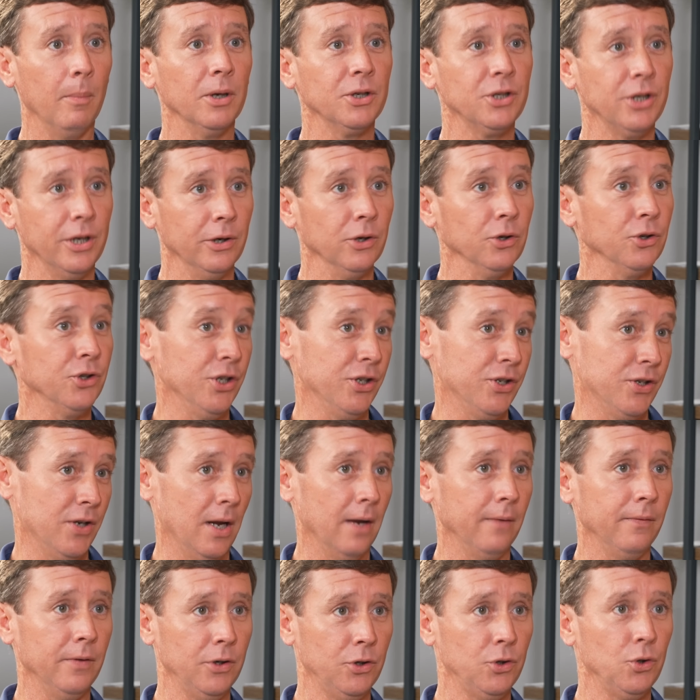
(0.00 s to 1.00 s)
much energy energy
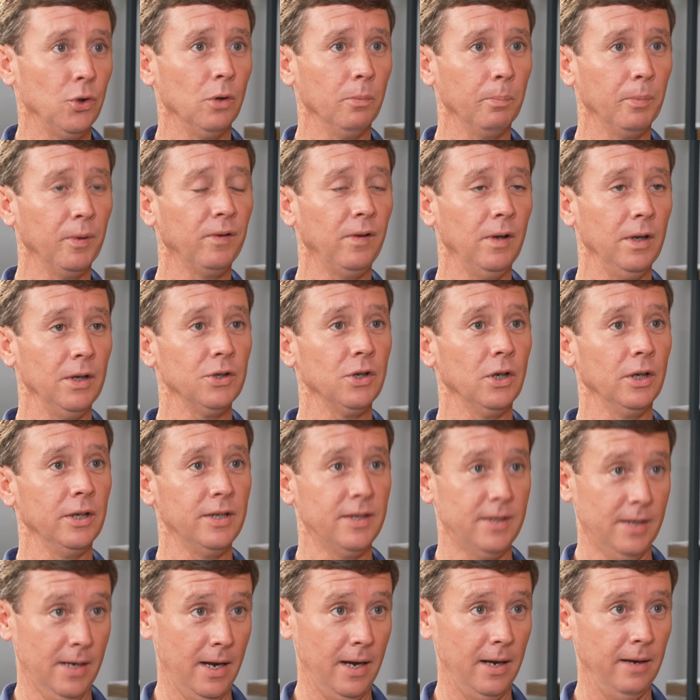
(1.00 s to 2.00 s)
savings you could potentially
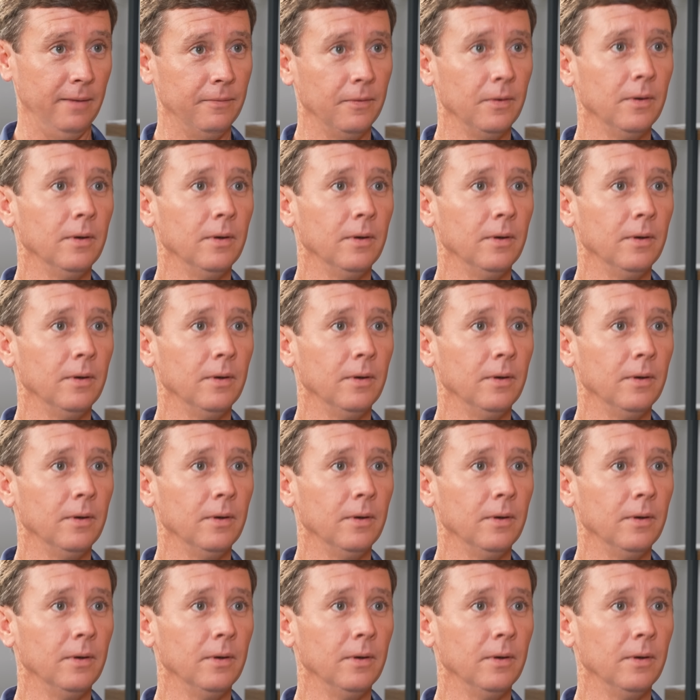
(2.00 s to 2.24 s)
save.